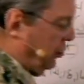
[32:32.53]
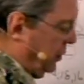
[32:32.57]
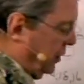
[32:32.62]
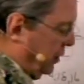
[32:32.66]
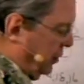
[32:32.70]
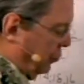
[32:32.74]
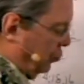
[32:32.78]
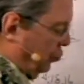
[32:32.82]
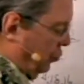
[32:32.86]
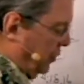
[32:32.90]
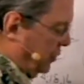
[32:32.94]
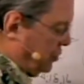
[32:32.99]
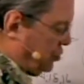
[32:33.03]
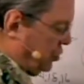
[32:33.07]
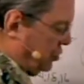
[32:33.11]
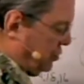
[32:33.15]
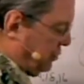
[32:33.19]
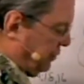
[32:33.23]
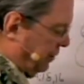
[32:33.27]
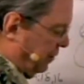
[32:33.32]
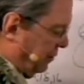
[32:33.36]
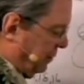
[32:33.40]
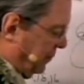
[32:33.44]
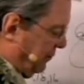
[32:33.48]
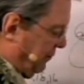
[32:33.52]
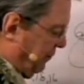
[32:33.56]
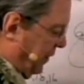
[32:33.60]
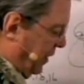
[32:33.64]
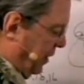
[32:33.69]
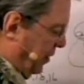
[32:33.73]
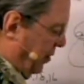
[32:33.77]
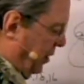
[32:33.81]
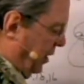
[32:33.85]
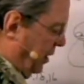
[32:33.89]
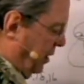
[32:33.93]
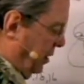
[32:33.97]
get wishes from a
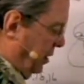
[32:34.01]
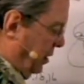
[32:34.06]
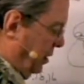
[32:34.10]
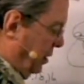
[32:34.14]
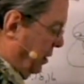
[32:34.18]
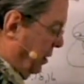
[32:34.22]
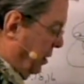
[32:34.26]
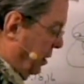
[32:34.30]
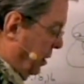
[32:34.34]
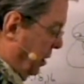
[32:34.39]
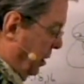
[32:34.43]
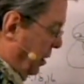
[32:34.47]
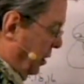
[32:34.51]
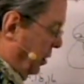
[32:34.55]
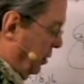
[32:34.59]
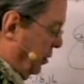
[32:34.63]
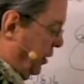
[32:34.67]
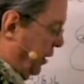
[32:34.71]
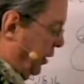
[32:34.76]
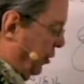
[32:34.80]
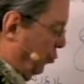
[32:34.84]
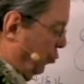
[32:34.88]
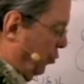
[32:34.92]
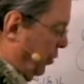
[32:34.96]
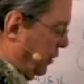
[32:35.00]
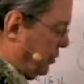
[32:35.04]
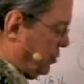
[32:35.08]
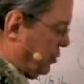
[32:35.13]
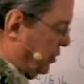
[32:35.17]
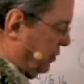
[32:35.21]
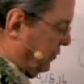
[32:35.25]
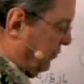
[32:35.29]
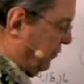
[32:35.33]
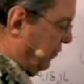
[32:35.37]
fairy, you get wishes